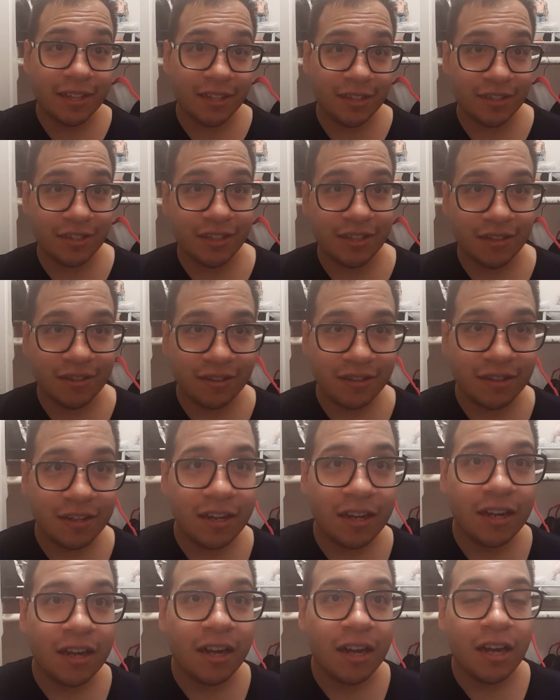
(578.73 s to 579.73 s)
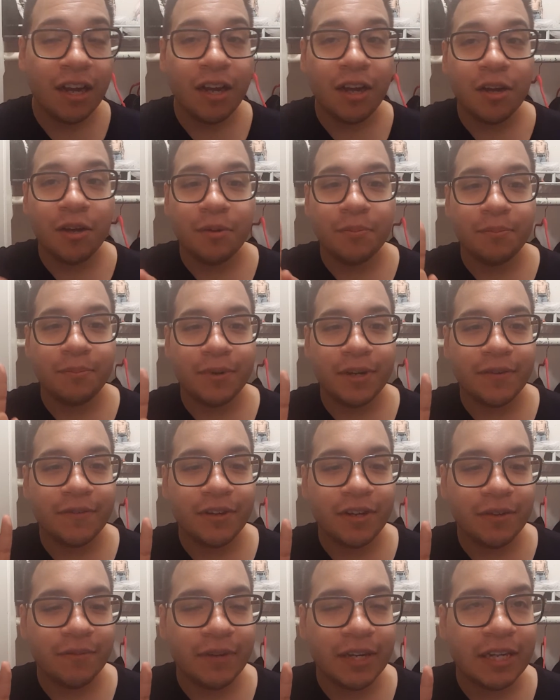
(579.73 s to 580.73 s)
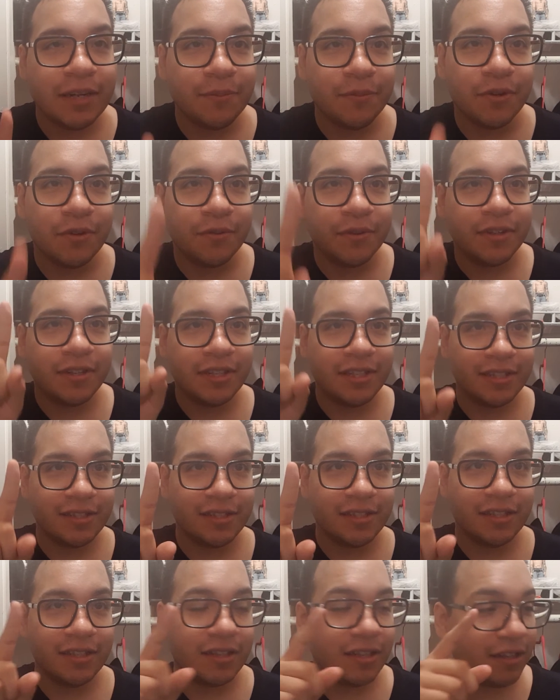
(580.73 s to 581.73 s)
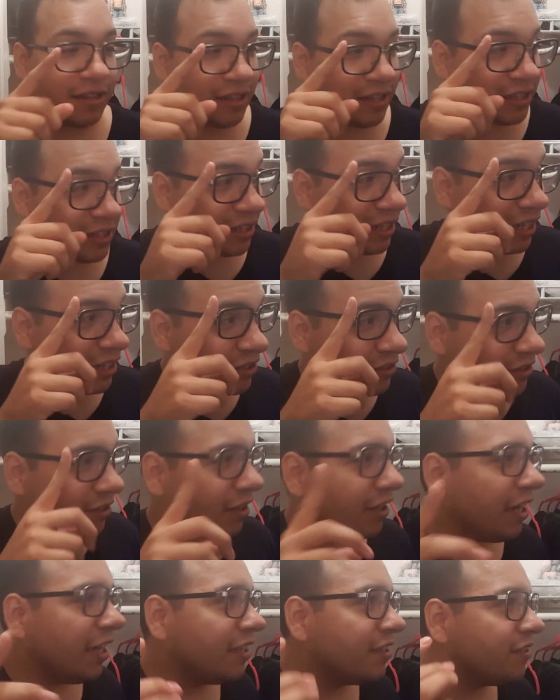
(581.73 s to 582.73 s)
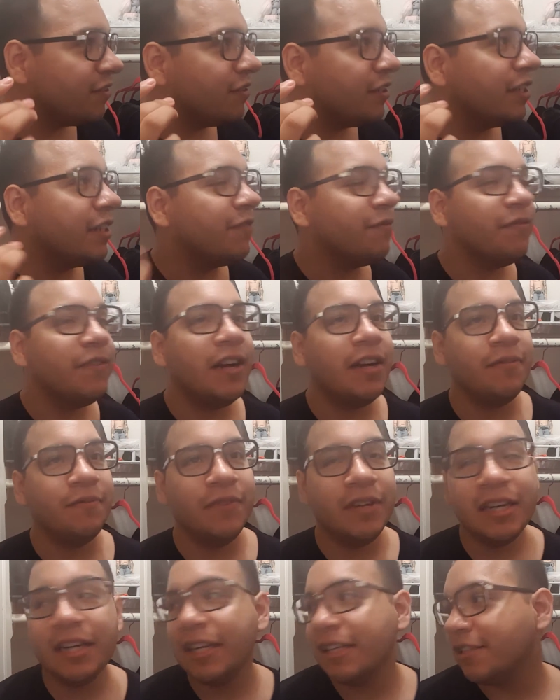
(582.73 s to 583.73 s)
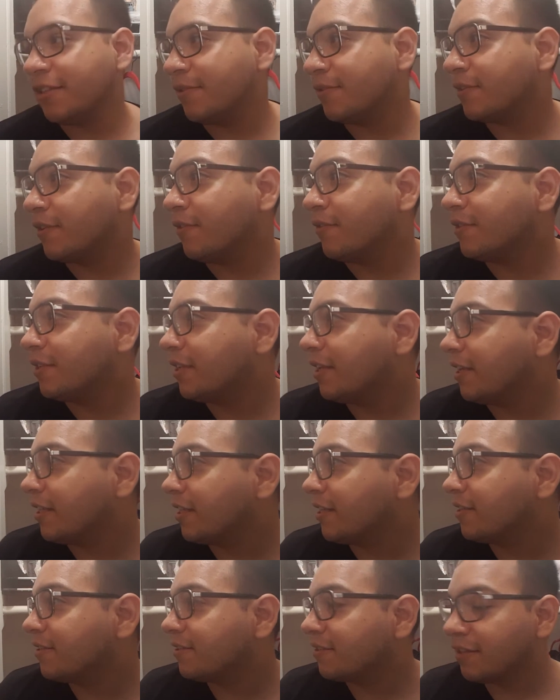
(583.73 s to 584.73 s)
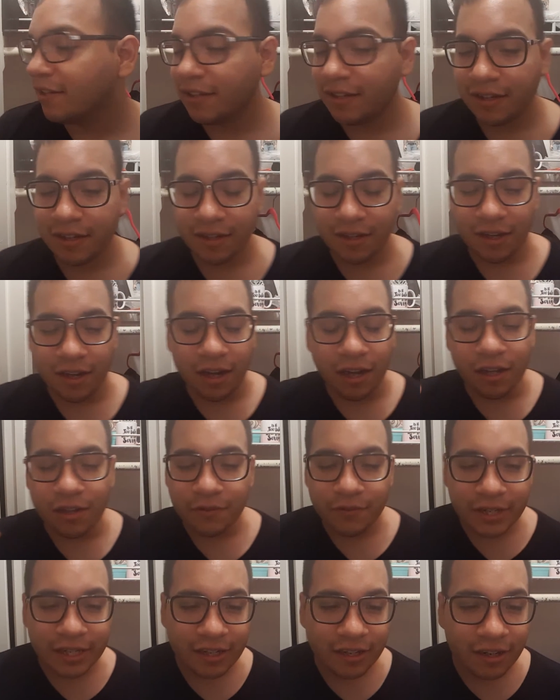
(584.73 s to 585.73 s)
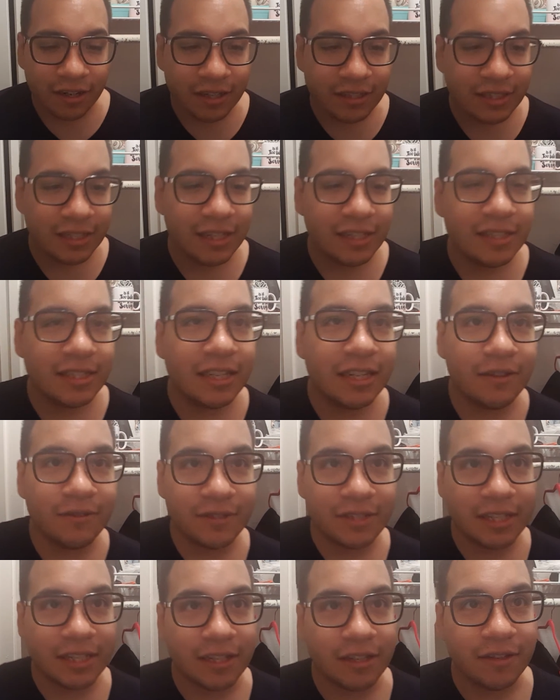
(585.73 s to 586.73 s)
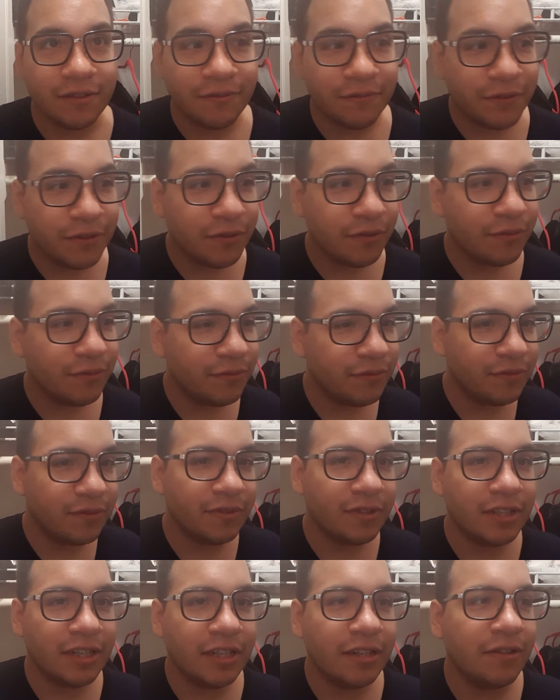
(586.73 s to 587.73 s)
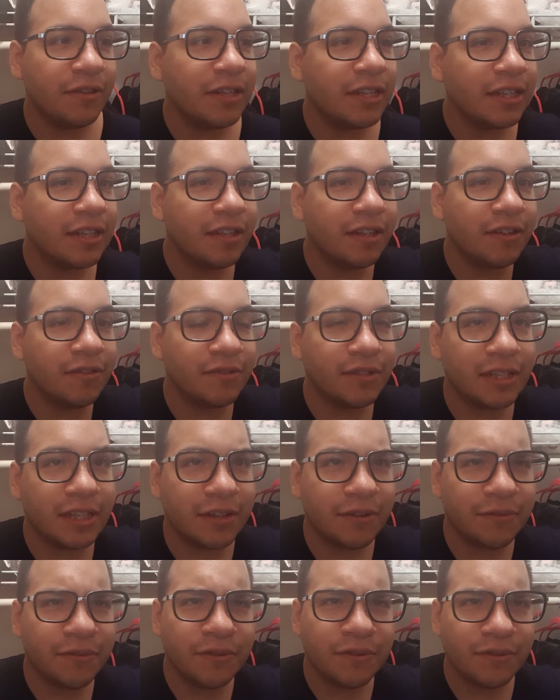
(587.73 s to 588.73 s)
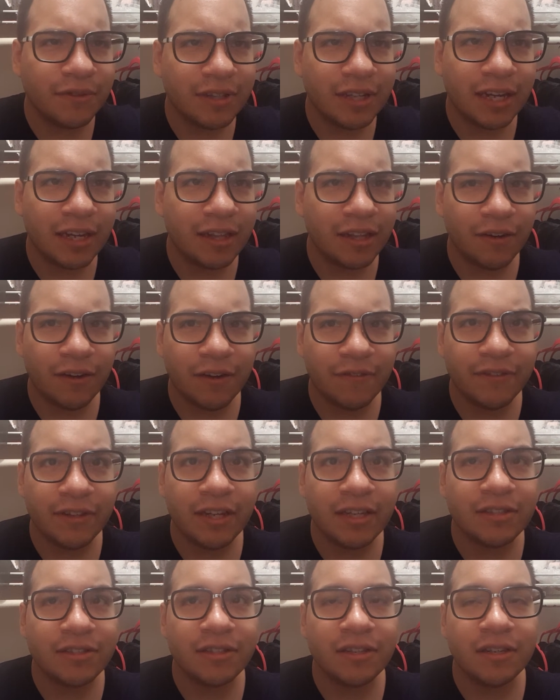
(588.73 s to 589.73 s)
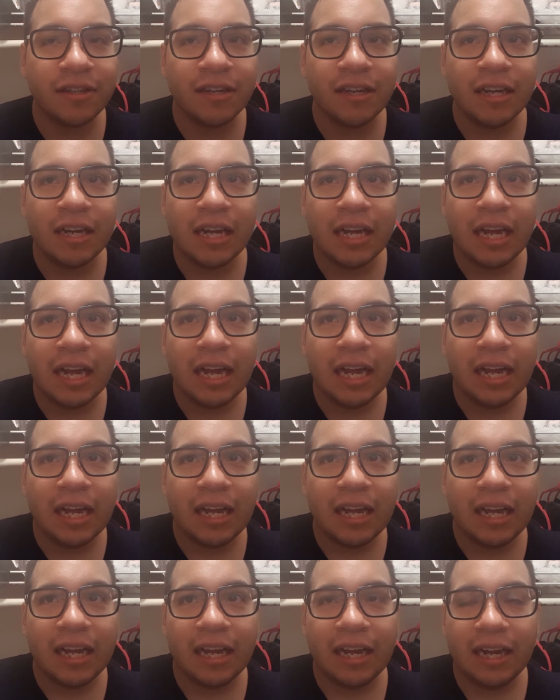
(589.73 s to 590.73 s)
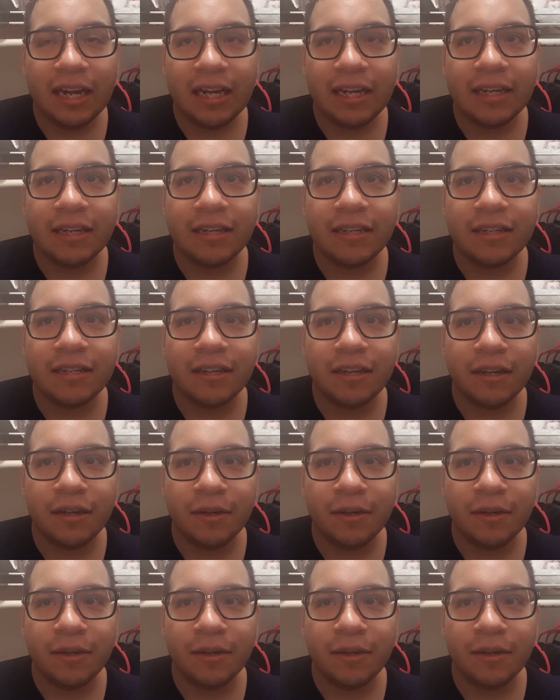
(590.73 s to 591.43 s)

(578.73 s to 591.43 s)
this year, but I'm going to make it more realistic. Because last year I had to do it like in 5 minutes. I was going to like this Halloween contest thing. It was like a food, like there was like a food thing they were having last year. And